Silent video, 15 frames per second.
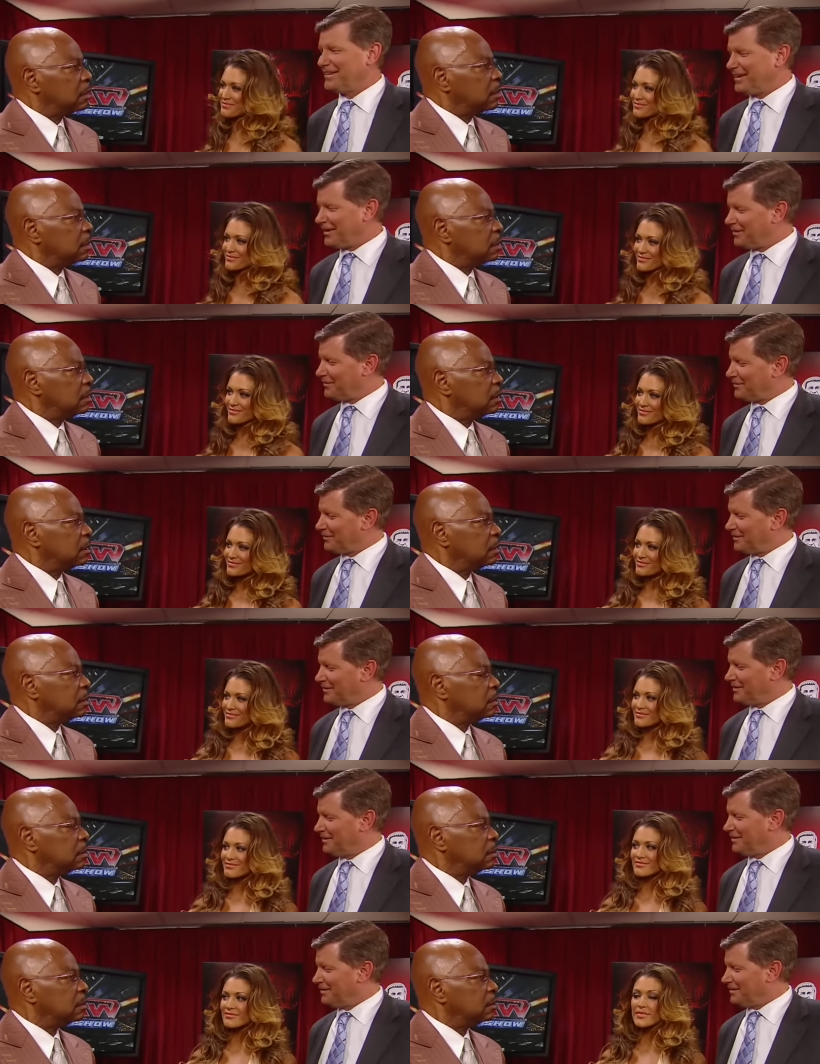Speaker 1: Eve,
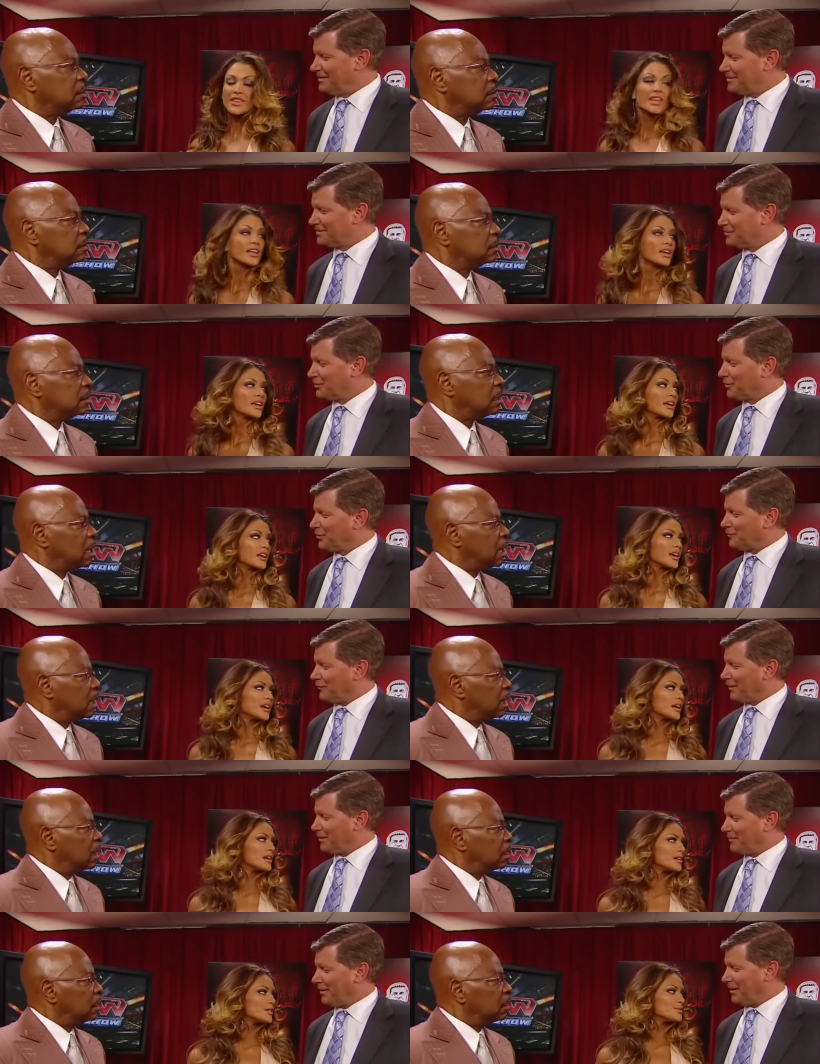this good old
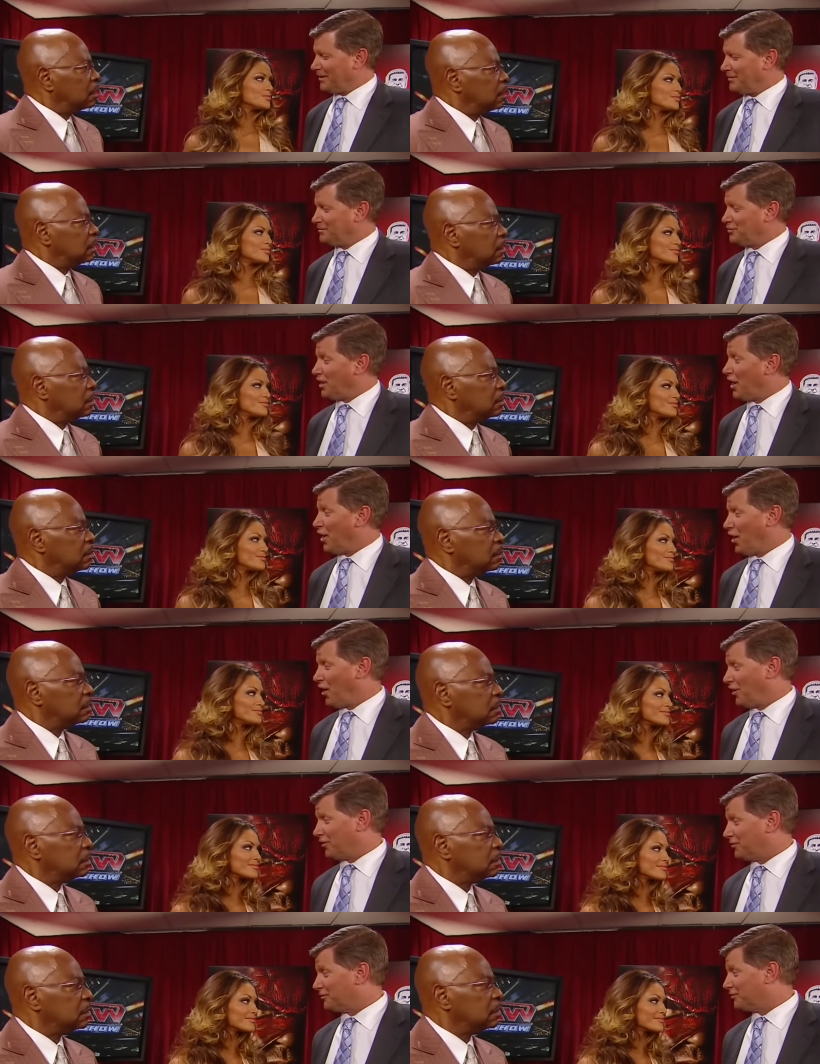friend of mine,
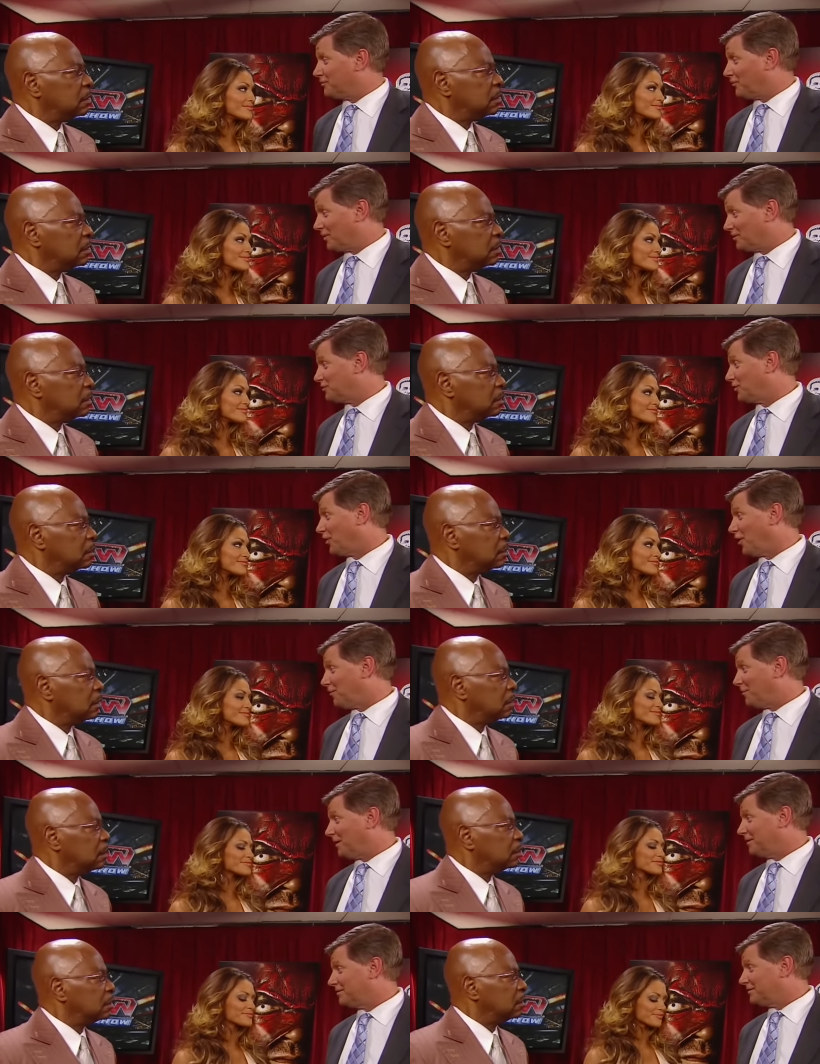JR, once taught
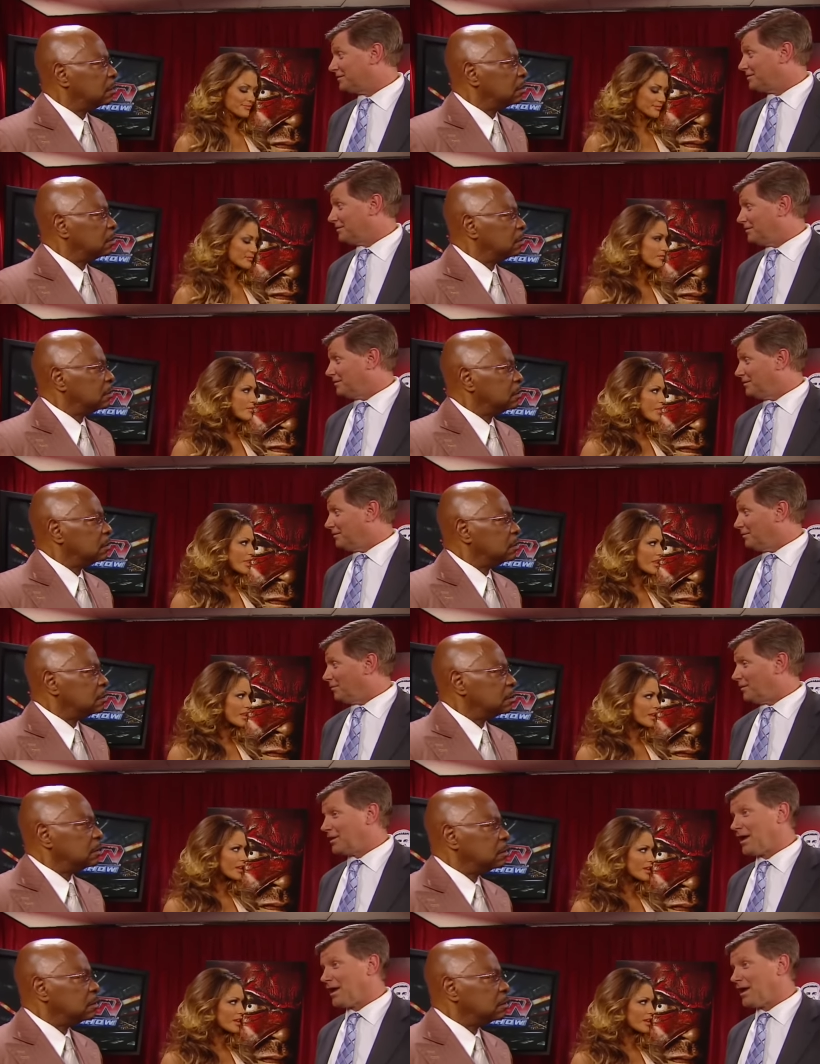me when